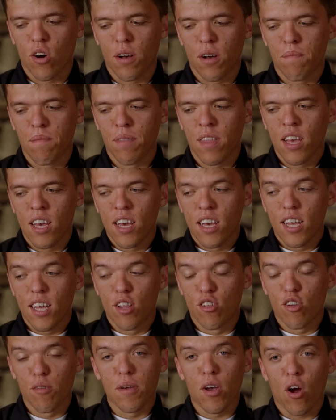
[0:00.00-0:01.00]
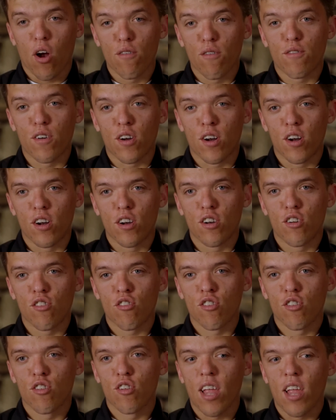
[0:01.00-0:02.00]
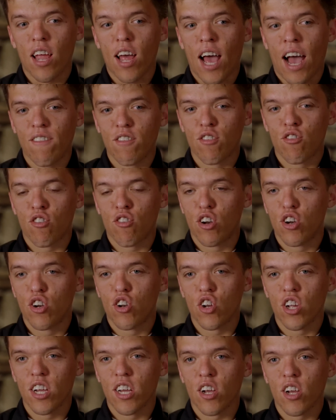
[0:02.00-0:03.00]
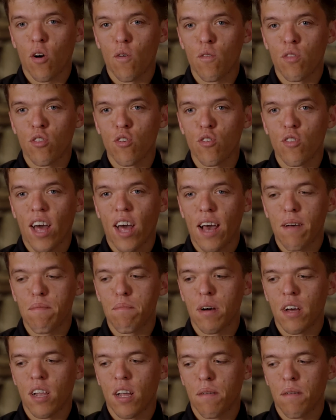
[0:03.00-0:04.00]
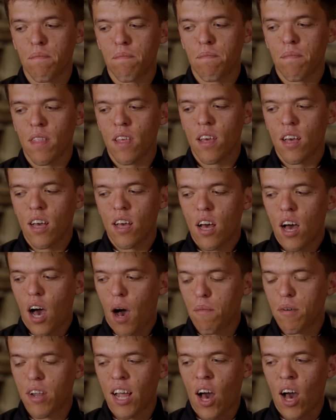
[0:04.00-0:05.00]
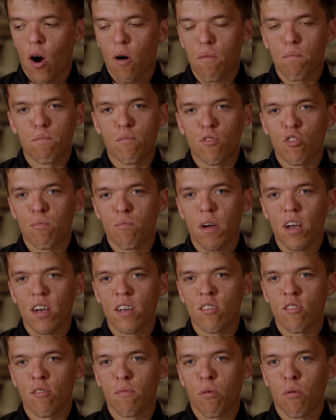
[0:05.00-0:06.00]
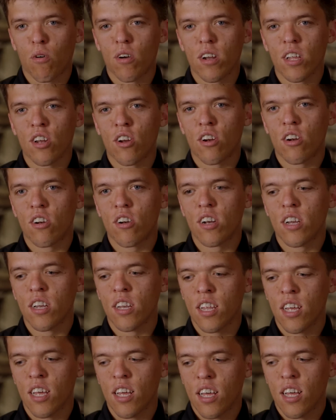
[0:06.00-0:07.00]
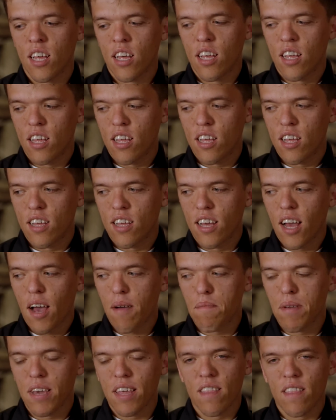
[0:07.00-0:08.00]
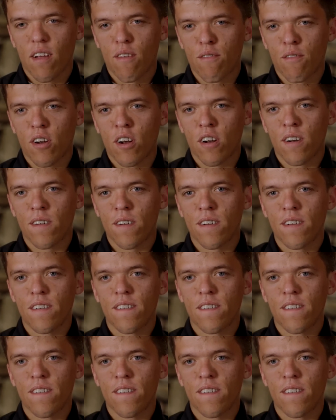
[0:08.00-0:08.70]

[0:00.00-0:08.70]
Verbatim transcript: um, it's gonna be hard for her just having surgery and going through that, but um, I'm gonna help just by supporting her and yeah, being there for her.